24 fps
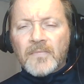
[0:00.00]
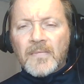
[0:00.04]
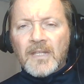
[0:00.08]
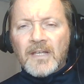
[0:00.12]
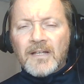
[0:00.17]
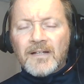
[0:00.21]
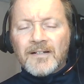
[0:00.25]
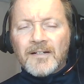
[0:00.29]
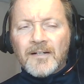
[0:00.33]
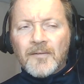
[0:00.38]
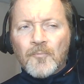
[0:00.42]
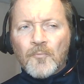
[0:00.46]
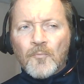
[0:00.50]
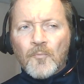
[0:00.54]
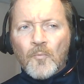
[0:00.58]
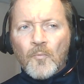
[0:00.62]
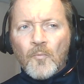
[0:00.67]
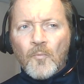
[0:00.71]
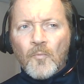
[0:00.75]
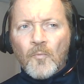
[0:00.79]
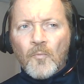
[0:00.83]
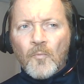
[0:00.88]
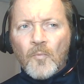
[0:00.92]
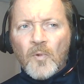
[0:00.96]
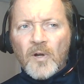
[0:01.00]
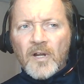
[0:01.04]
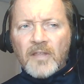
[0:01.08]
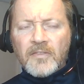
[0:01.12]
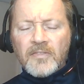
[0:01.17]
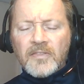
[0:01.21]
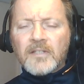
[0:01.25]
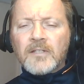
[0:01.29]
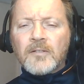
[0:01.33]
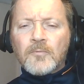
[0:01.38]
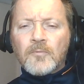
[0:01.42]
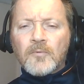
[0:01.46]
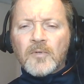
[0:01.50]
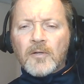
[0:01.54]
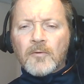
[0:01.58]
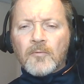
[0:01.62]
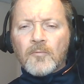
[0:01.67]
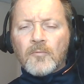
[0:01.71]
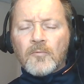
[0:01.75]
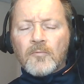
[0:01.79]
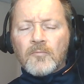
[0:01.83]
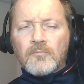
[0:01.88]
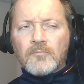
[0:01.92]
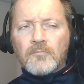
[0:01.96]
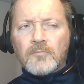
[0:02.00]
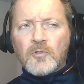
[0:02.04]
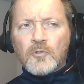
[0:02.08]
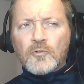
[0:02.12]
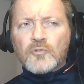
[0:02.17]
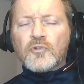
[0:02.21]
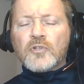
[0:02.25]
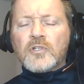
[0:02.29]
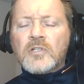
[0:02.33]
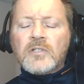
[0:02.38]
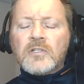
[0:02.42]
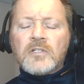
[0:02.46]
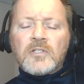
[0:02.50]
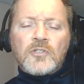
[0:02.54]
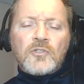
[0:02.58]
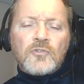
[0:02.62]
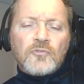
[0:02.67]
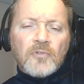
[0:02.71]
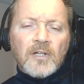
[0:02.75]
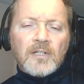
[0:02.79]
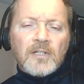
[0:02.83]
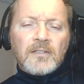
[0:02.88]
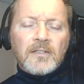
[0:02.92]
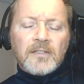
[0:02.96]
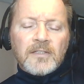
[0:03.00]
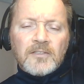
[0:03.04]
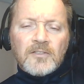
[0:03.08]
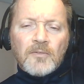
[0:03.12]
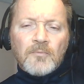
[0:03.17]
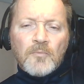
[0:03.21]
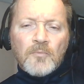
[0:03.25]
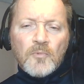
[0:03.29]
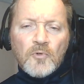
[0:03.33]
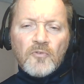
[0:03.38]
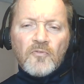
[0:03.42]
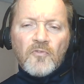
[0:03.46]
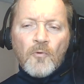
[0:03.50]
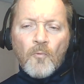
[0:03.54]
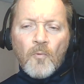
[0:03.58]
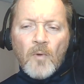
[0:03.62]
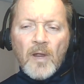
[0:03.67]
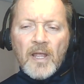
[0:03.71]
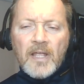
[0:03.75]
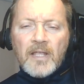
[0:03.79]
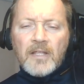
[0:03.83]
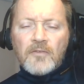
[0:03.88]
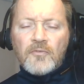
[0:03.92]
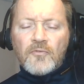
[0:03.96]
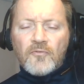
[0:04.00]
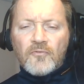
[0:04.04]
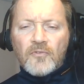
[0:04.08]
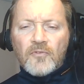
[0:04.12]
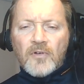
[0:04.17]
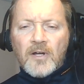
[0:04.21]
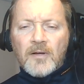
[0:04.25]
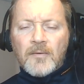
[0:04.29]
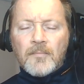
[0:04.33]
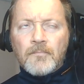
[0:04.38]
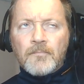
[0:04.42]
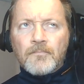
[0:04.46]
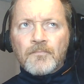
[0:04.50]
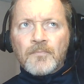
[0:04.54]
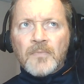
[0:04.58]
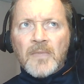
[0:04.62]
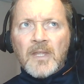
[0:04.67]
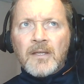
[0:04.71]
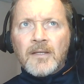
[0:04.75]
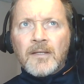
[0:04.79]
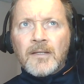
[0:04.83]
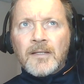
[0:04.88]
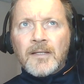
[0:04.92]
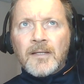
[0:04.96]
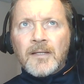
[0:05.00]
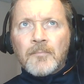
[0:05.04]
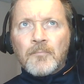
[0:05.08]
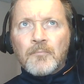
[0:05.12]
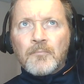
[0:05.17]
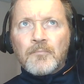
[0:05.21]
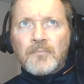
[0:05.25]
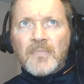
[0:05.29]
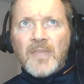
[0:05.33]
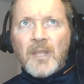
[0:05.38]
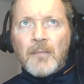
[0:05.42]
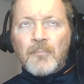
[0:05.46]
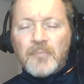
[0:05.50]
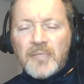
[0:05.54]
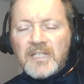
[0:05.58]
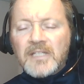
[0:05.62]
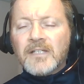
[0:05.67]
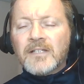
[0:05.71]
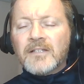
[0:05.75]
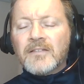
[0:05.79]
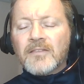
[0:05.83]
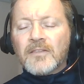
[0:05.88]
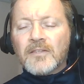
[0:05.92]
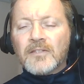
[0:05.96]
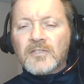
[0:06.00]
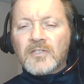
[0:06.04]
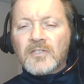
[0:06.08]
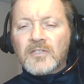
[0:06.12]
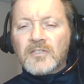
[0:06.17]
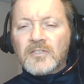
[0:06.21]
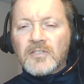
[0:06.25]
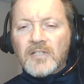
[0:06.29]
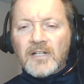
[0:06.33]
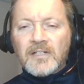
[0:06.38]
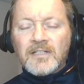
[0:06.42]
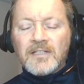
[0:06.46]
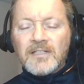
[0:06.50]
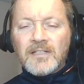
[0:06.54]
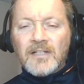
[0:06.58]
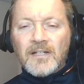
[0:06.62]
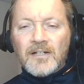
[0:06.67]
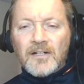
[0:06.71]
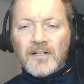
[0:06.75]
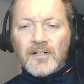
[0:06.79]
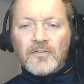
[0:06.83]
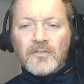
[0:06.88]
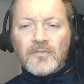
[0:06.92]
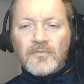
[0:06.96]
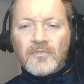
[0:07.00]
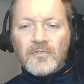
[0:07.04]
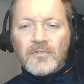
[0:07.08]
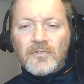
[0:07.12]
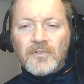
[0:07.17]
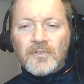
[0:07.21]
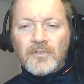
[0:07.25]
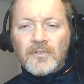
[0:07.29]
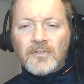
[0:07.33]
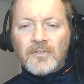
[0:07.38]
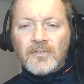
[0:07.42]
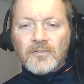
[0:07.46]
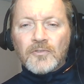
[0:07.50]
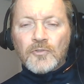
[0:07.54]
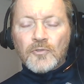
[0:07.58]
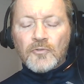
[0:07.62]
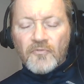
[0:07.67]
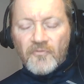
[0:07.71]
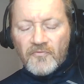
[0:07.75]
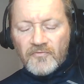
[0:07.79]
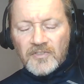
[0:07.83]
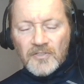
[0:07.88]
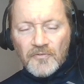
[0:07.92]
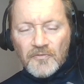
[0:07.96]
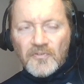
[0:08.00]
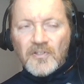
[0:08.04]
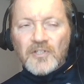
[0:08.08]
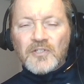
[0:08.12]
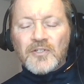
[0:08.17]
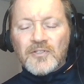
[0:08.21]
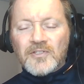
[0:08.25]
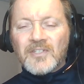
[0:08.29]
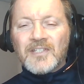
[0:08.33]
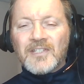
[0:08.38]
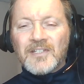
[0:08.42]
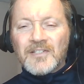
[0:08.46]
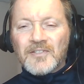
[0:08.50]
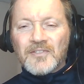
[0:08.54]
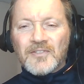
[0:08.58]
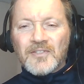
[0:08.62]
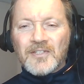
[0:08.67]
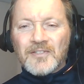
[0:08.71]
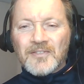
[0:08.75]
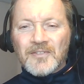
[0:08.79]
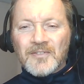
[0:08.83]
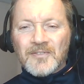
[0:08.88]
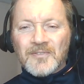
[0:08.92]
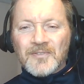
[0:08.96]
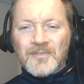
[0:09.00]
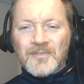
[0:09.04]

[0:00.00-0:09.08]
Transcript: um, what I think where nutrition is struggling to move away from being the study of deficiency diseases.